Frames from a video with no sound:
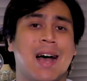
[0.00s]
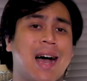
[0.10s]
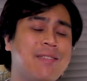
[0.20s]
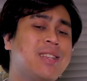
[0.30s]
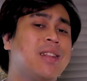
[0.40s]

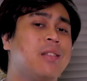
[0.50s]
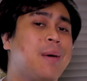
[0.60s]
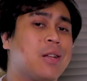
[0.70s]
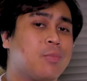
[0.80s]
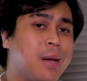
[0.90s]
I've said it in the
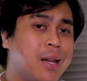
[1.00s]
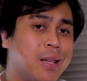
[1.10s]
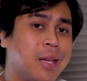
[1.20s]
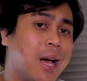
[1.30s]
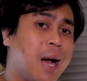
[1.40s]
past
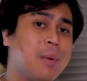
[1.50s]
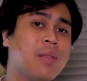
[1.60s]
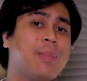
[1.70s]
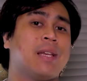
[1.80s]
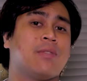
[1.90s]
repeatedly, I'm not
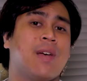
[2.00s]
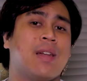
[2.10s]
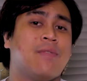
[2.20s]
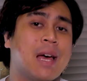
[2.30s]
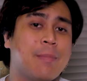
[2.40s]
the biggest
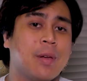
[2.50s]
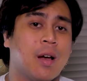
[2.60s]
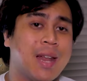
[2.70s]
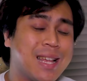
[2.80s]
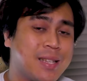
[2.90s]
fan of typing
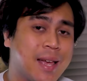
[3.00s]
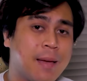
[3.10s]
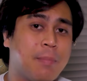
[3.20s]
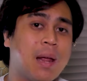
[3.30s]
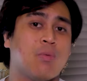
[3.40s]
on S
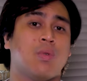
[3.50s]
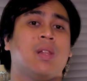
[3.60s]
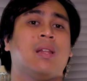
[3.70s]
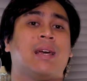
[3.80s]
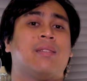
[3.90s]
A, but I
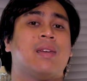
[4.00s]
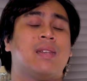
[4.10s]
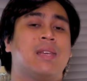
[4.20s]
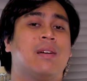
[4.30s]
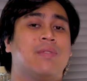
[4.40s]
really like the
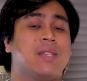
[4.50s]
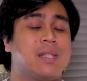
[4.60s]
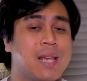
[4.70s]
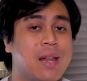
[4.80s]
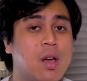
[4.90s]
idea of this
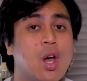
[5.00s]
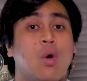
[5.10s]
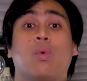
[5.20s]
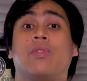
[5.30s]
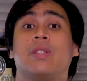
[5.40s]
set
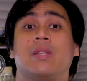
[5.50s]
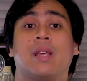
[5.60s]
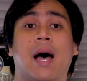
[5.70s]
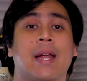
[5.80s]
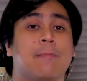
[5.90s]
with the
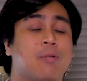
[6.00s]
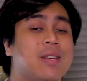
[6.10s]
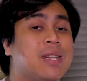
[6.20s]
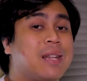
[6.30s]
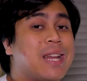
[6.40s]
side
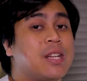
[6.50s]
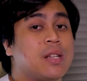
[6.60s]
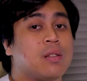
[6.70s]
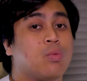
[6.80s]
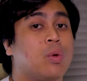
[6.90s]
printed
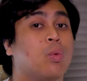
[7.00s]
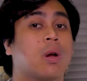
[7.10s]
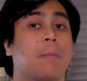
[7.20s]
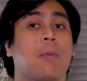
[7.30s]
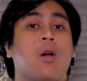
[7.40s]
legends, would
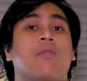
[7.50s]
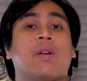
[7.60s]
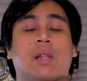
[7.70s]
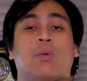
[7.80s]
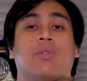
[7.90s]
work
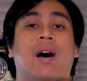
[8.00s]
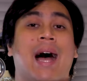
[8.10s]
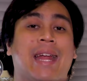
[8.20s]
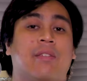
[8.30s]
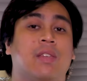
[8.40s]
perfectly with the
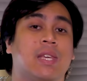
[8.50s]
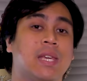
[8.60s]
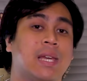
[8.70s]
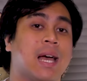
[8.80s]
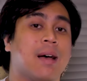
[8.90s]
height of the
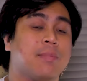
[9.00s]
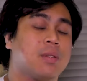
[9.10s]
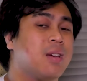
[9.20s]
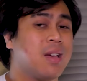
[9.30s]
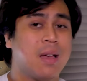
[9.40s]

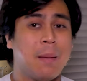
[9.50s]
keycaps.